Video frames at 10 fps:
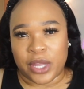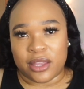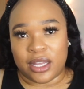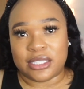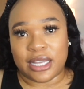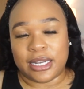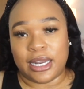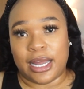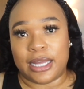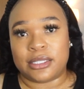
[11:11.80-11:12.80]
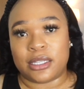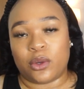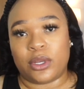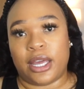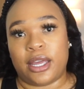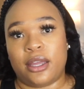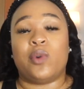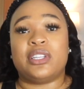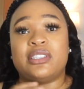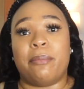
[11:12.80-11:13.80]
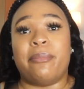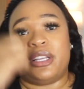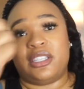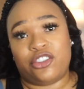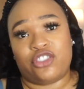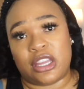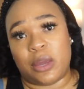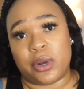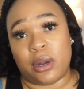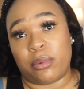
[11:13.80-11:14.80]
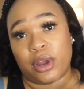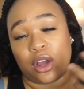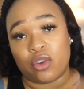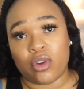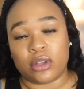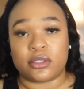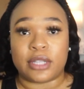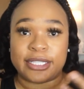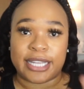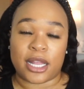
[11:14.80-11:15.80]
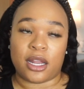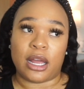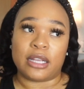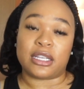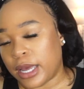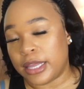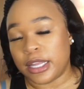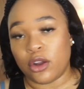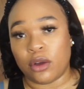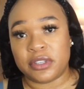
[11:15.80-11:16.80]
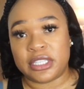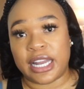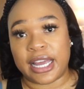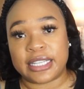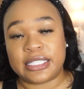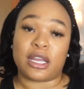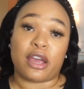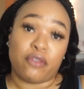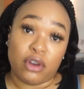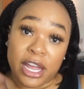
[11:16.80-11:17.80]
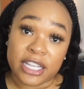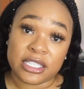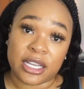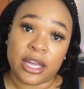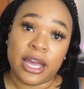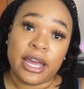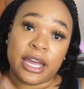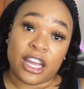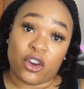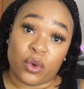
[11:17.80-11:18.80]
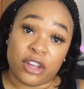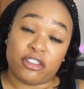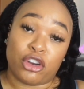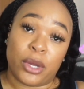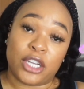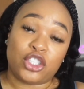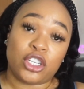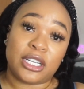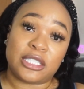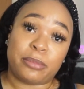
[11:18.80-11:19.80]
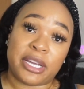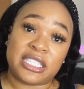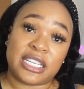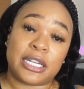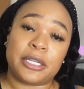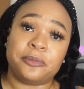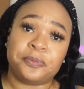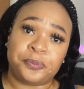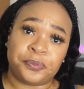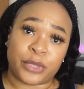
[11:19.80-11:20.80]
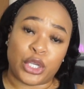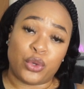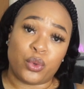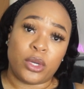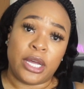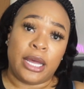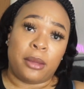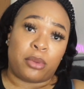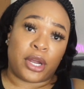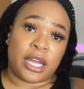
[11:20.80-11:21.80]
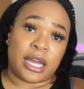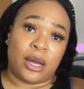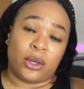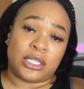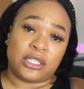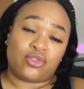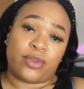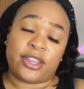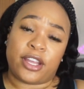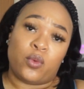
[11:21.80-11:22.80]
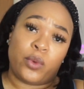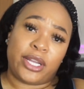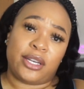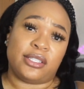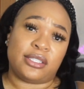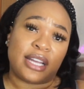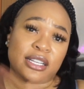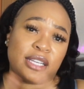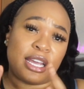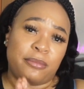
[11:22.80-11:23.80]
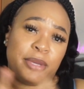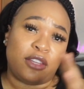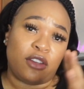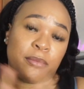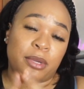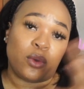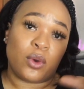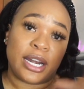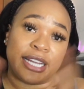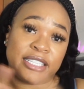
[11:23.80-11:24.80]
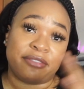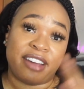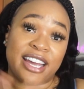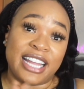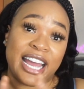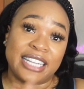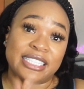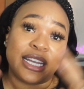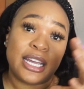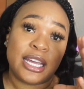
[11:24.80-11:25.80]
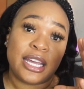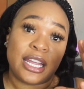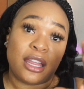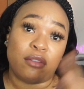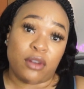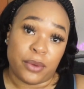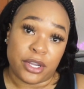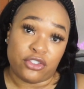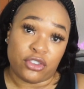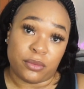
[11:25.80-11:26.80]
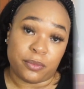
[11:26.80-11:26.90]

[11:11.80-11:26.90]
That's analyzing, okay? What is the message that they want to bring across? That's analyzing. And then obviously, like I said, evaluating or evaluation is basically you bringing out the strength and weakness that can be determined or classified as evaluation.